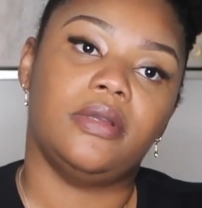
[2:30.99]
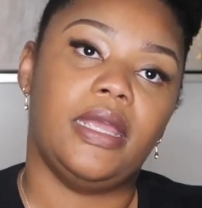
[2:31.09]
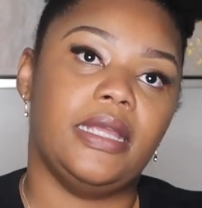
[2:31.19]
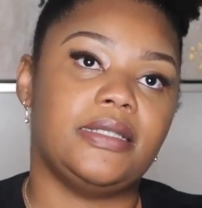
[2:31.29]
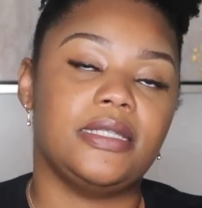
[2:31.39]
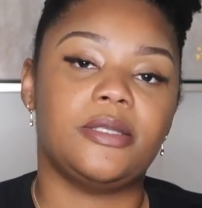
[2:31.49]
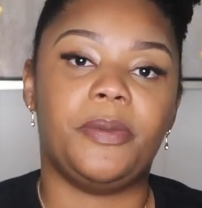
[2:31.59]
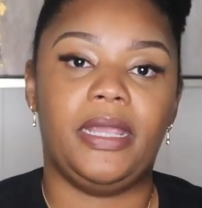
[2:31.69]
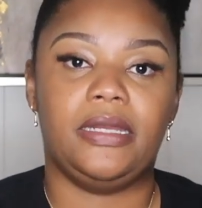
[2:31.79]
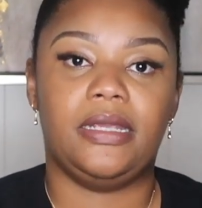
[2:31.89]
had
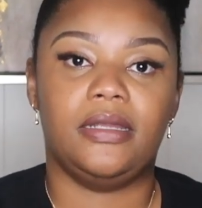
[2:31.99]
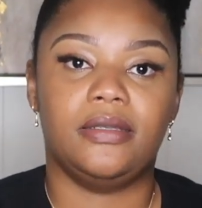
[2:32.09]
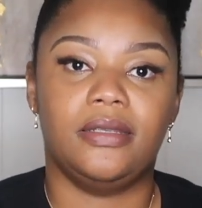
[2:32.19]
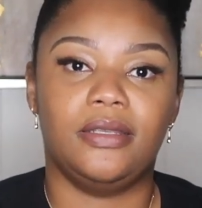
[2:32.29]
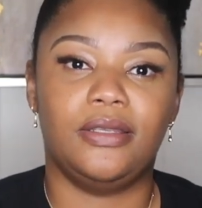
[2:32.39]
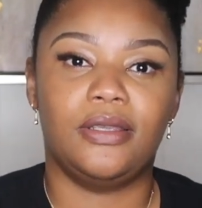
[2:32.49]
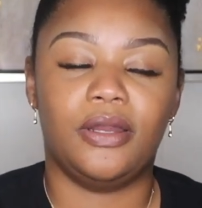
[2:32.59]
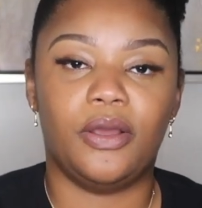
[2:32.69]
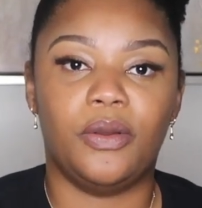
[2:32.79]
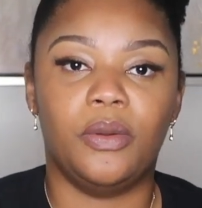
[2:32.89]
dissipated, you
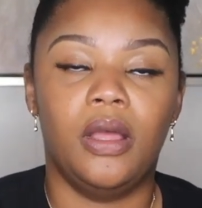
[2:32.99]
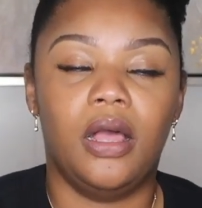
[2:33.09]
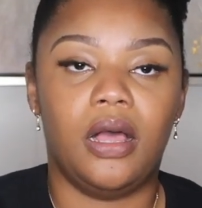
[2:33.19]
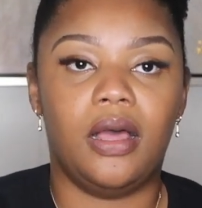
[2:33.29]
know.